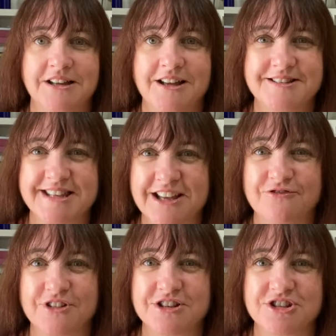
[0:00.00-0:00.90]

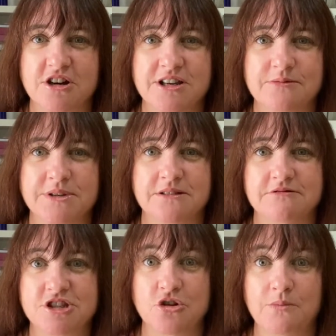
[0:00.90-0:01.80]
second finished item
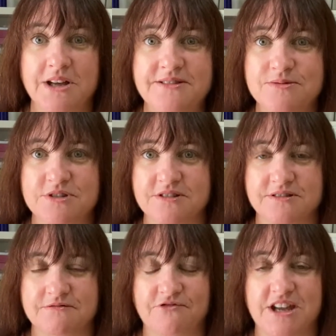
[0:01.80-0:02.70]
in 2 months, which
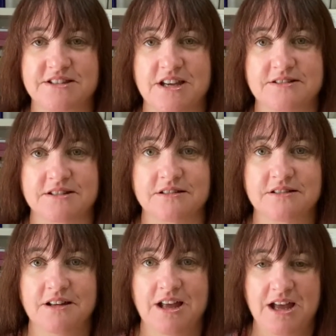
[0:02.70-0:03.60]
is
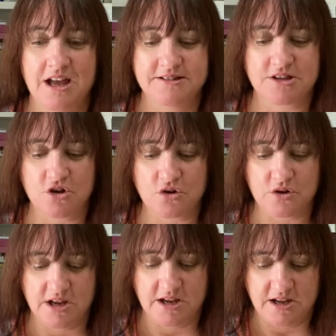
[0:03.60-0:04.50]
fantastic. So
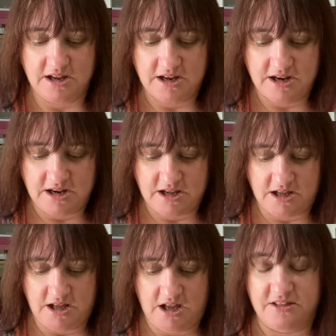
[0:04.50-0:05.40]

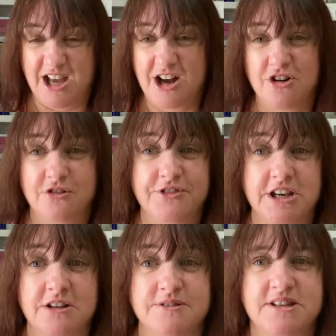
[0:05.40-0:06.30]
they're hot off the
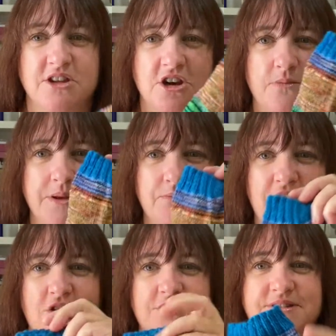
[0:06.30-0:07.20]
needles, so they're not been
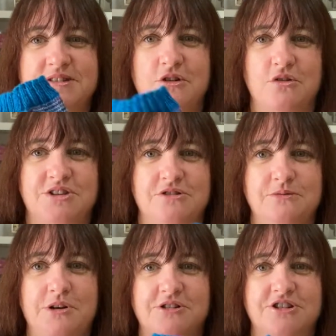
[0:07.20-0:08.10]
blocked. So I do
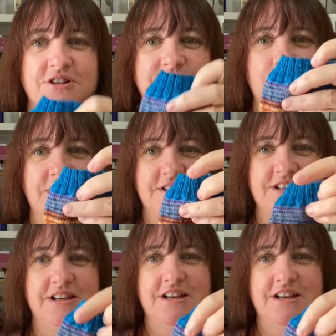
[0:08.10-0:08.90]
apologise, but